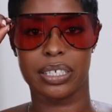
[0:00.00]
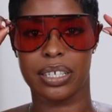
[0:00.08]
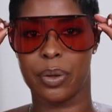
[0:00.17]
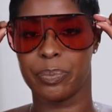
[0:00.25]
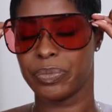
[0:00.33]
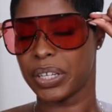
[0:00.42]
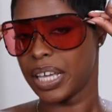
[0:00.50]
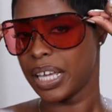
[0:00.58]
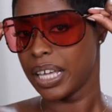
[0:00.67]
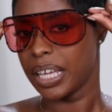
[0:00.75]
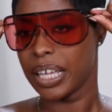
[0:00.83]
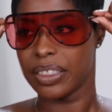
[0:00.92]
So
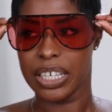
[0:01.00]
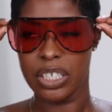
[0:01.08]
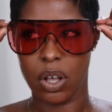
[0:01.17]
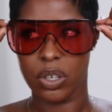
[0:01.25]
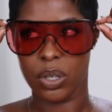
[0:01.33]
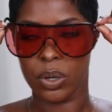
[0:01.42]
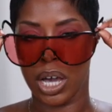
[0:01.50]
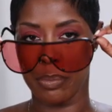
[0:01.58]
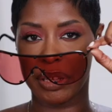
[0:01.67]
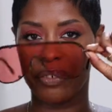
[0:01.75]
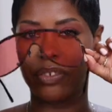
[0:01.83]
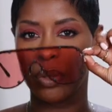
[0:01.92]
these also
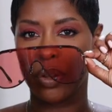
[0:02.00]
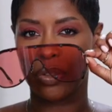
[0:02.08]
come in a few